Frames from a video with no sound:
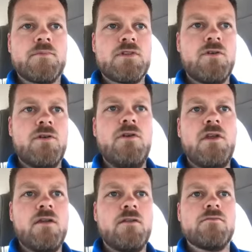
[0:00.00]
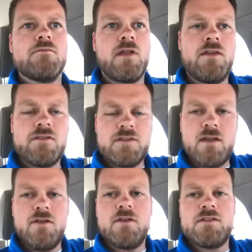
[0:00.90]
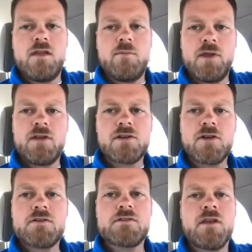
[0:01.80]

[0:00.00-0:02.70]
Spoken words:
So you can, like you said, you can take pictures,